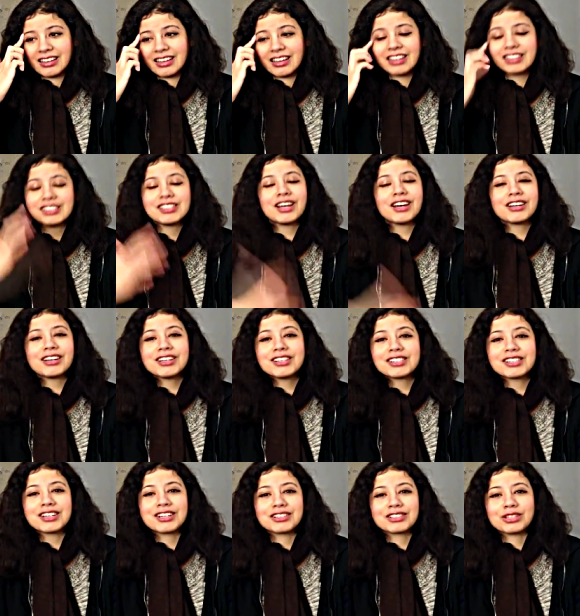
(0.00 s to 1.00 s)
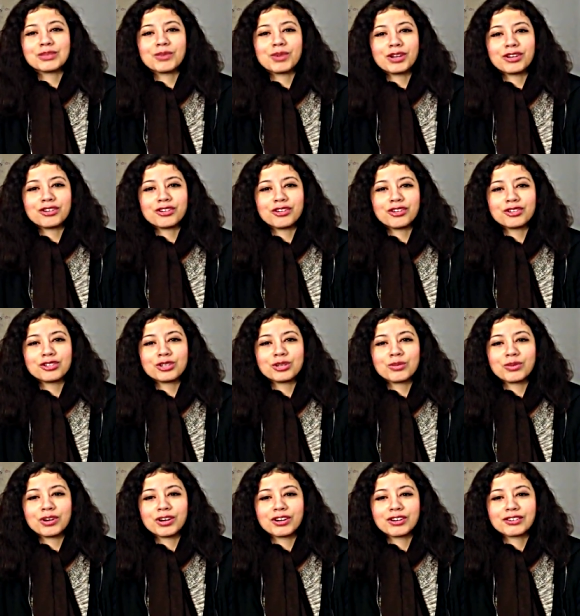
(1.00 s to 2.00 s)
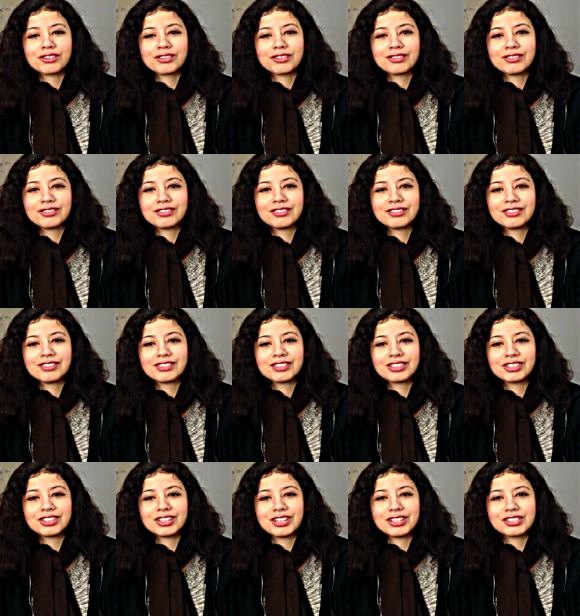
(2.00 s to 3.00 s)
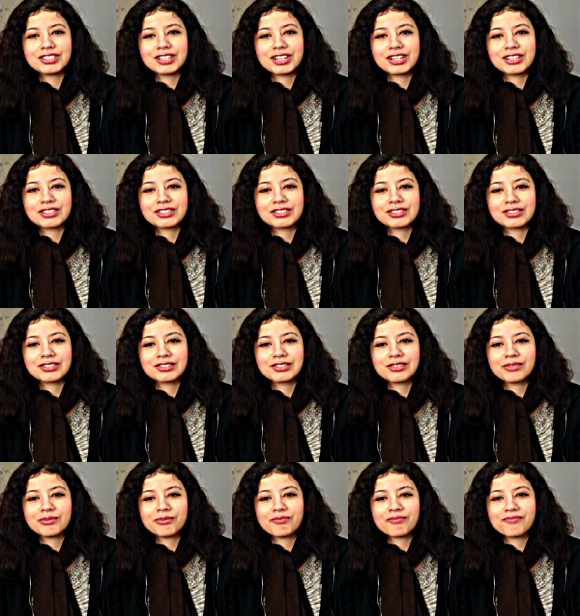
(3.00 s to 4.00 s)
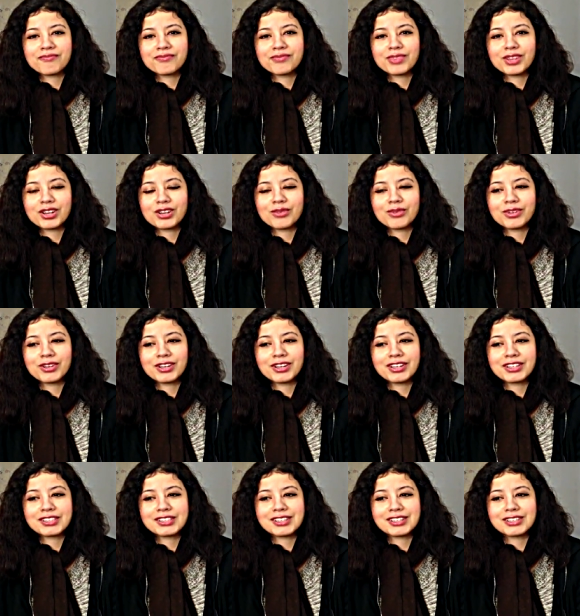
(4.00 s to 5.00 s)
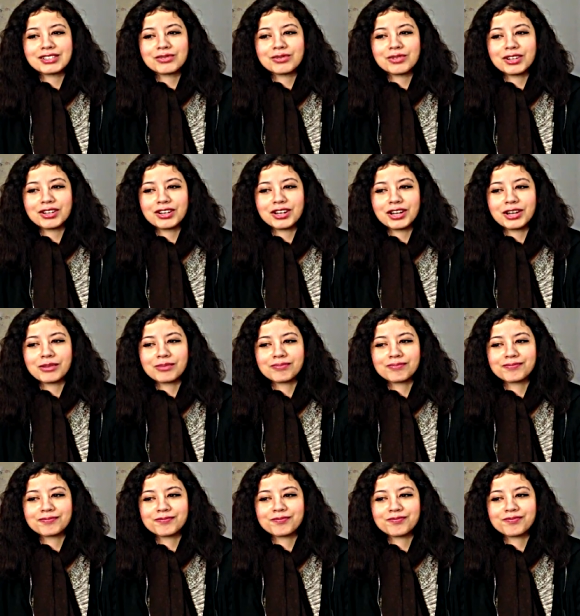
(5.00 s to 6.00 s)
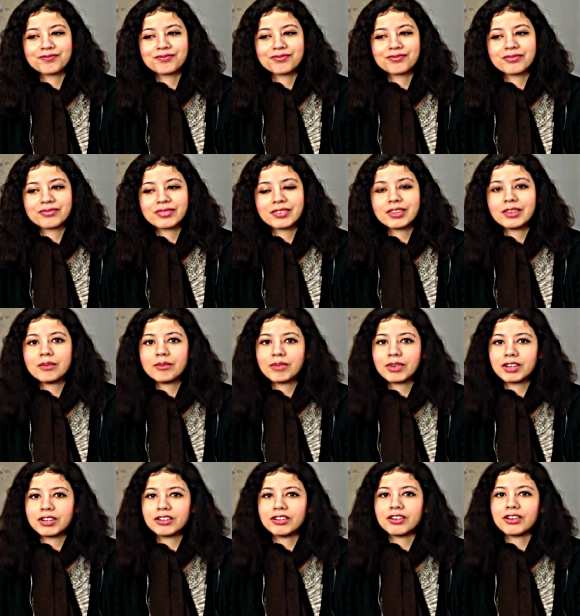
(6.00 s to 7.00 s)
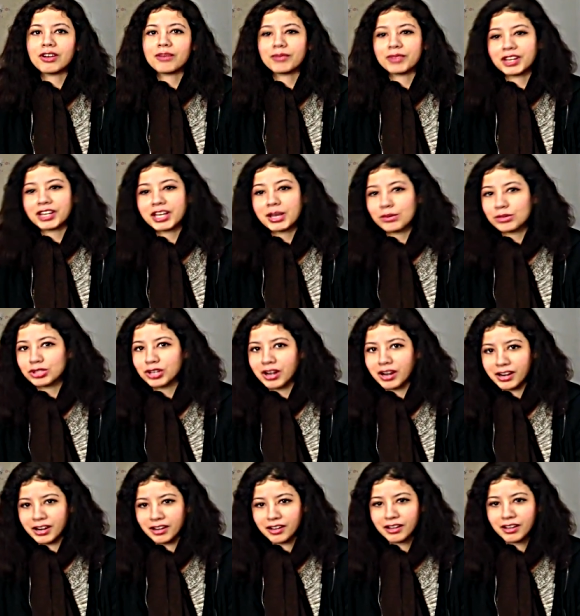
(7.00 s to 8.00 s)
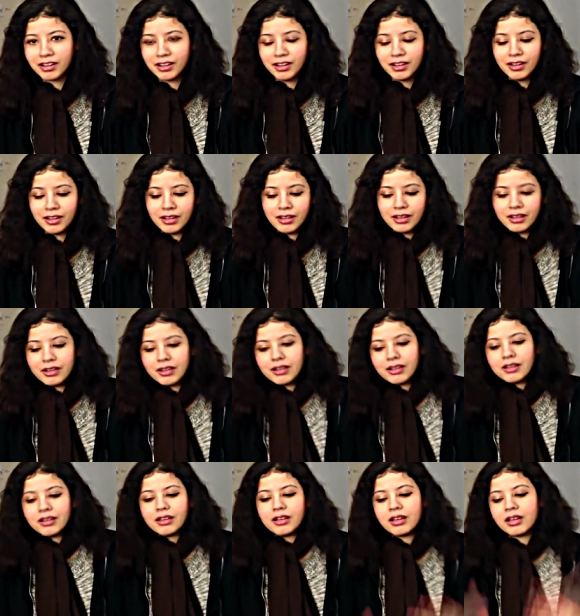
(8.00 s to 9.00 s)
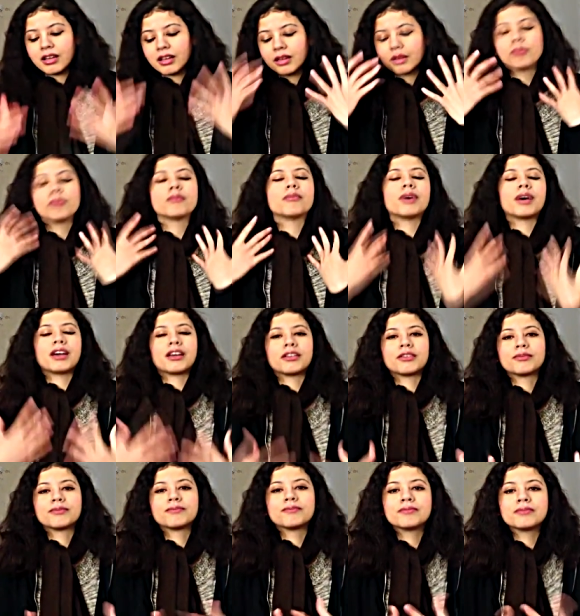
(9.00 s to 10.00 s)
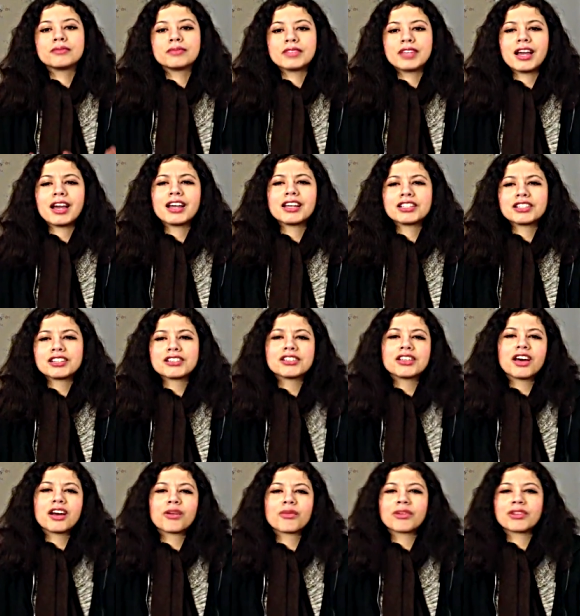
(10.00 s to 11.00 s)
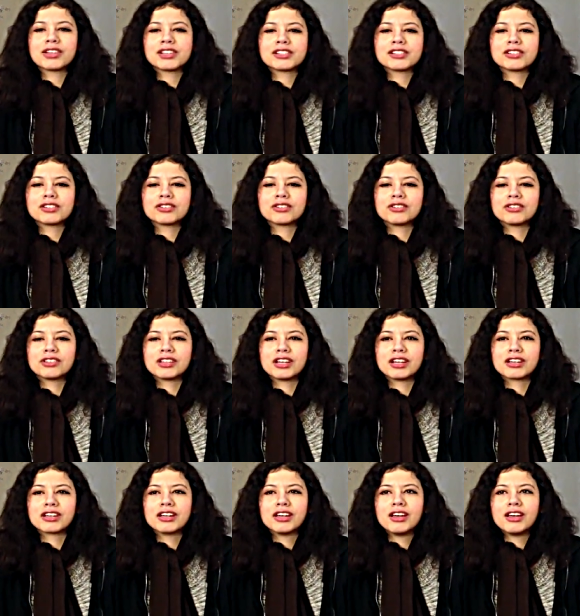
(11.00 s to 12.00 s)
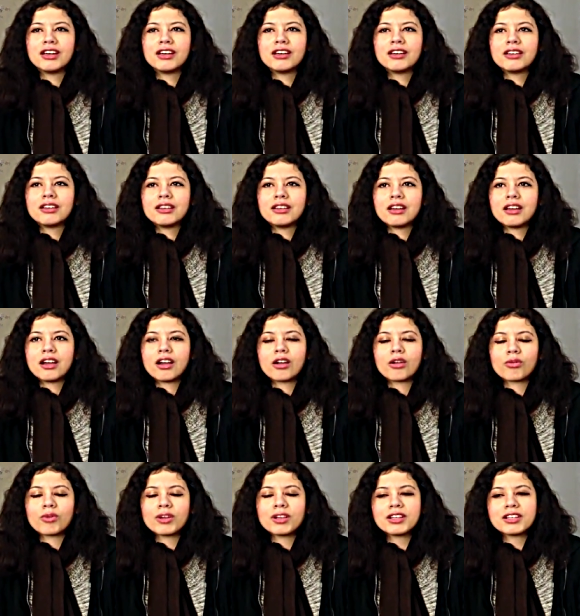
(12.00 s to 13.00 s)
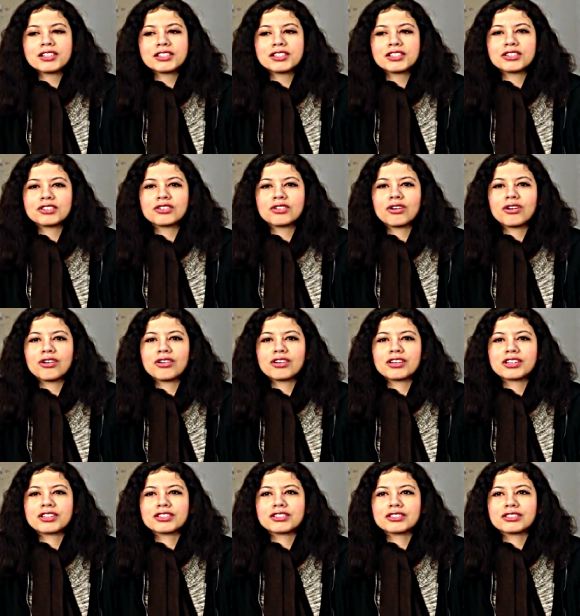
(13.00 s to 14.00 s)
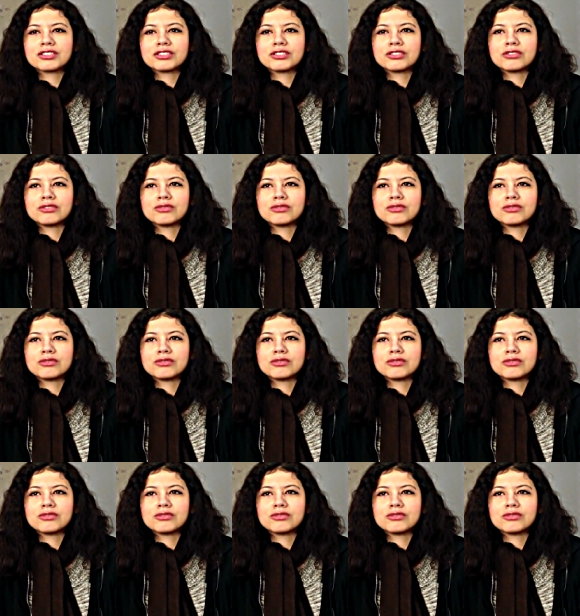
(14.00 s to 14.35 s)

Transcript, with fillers: it's not easy to be a new YouTuber these days. It really is. It's really not. But you know, I'm gonna keep trying. But yeah, it's just not a realistic goal. Like, a realistic goal is to,